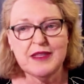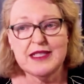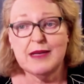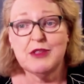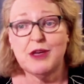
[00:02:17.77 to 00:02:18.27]

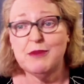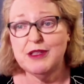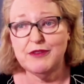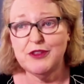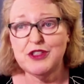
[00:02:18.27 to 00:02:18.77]
Sometime
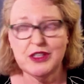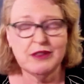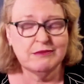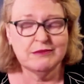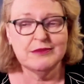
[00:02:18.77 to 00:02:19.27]
in the
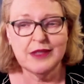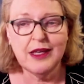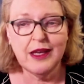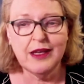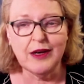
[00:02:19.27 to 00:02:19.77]
future,
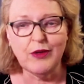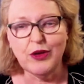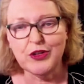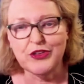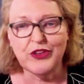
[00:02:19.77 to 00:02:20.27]

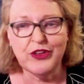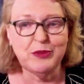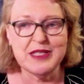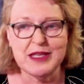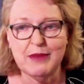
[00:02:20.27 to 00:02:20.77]
odds on
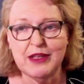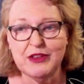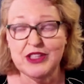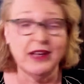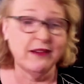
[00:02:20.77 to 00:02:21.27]
there'll be something
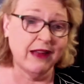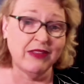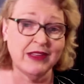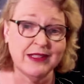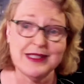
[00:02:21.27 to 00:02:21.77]
else there.
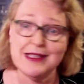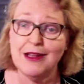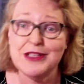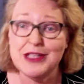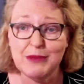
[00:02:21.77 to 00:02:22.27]
Nothing to
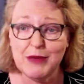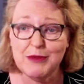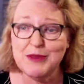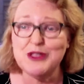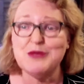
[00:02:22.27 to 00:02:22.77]
disclose at the
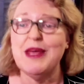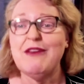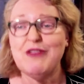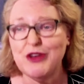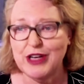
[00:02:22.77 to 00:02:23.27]
moment because we
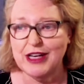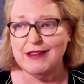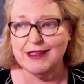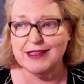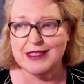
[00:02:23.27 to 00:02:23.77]
haven't got
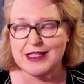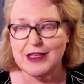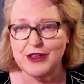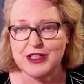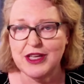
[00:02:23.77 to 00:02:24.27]
anything to
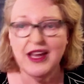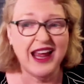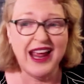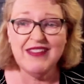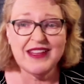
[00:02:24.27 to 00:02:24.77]
disclose.
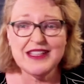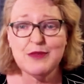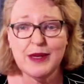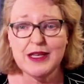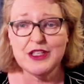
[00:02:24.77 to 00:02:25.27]
And that's
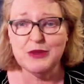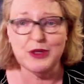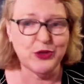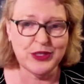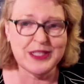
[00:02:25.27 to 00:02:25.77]
the way you do
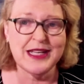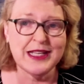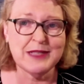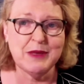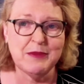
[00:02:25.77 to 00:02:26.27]
it. You're the
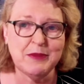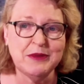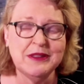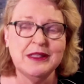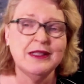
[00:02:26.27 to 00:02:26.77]

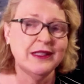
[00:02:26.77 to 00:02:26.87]
salespeople.